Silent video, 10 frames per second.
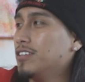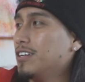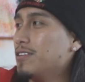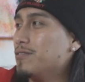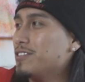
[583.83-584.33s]
Yeah.
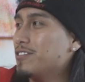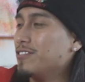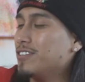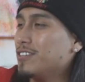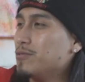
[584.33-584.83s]
When, did you,
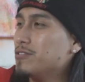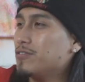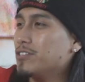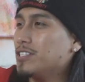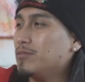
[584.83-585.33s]
uh, when was the
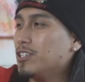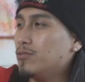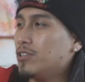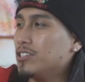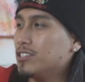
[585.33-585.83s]
first time like you
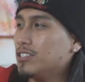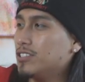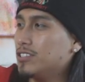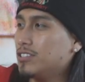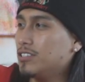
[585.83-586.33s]
watched
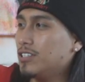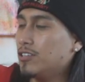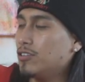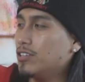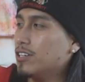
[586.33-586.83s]
uh,
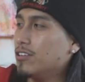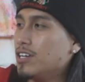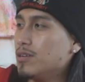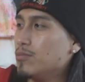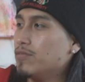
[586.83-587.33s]
either a Laker
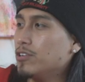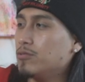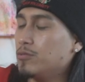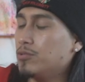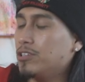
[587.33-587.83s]
game or even
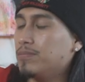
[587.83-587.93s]
Kobe play?